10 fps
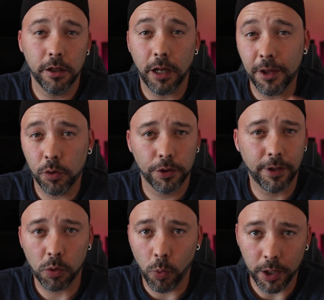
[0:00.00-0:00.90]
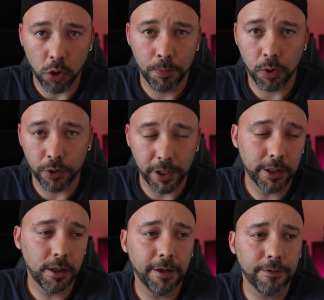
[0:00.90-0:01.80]
and I don't understand why GoPro did
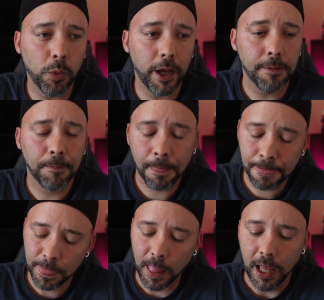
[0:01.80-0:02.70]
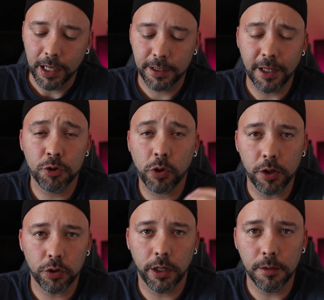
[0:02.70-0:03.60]
it this way, is that you
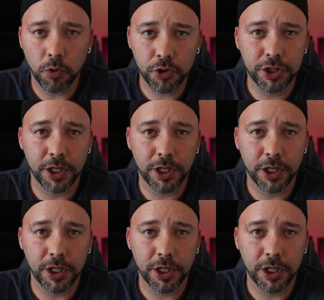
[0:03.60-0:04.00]
cannot anymore